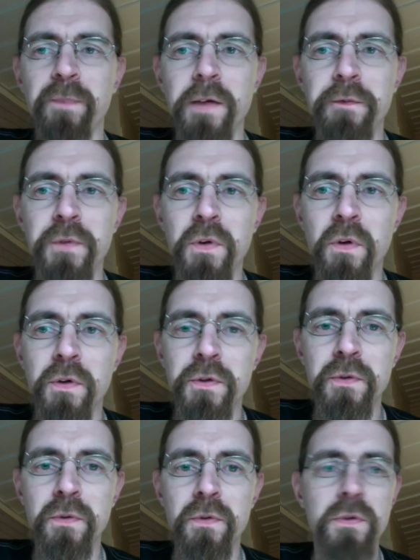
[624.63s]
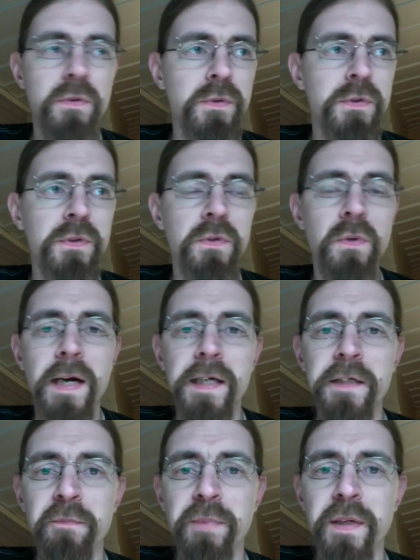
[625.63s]
if you're new to
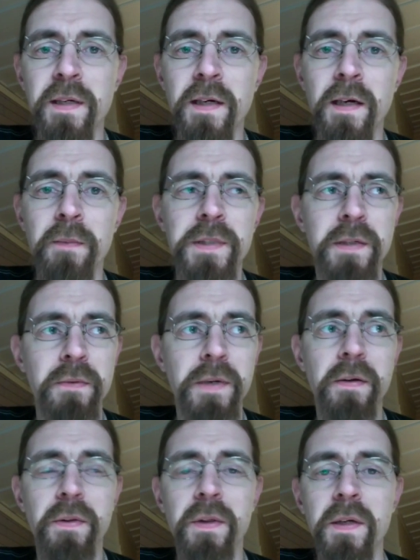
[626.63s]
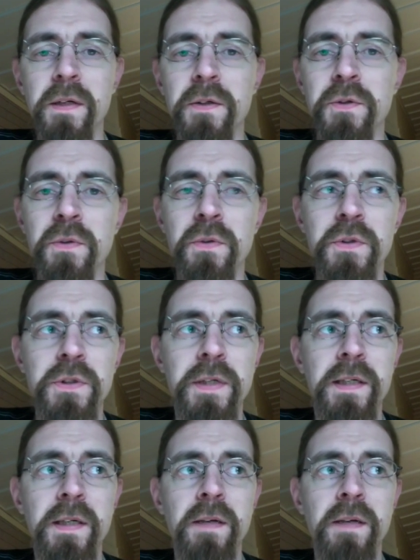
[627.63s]
active pickups, I really think you should check